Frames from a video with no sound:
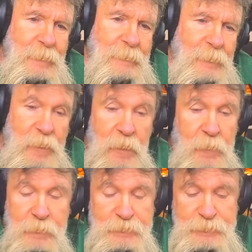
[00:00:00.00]

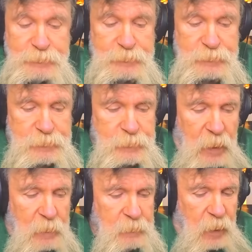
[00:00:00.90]
Yeah. Hmm.
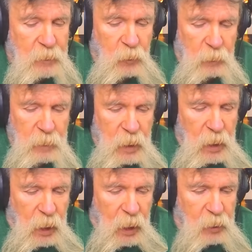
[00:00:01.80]
That that could have
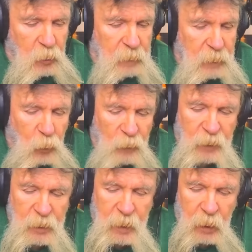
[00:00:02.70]
that could have been one
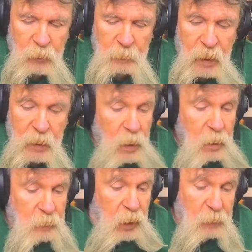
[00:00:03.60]
thing that held him back.
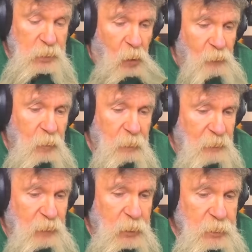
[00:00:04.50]
But he was over in
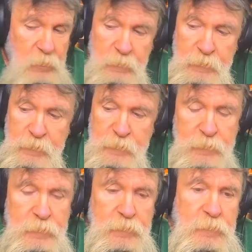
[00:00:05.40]
Memphis.
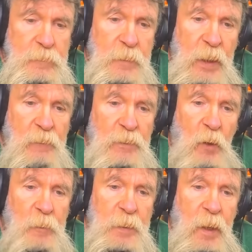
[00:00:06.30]
Mm-hmm. He was
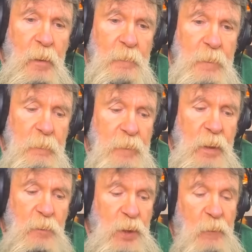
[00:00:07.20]
over there uh, um,
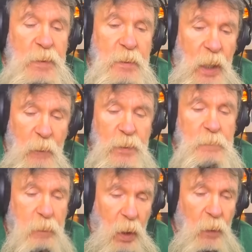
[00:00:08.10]
because he was he was
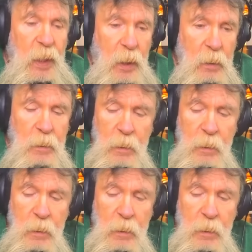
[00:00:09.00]
brought in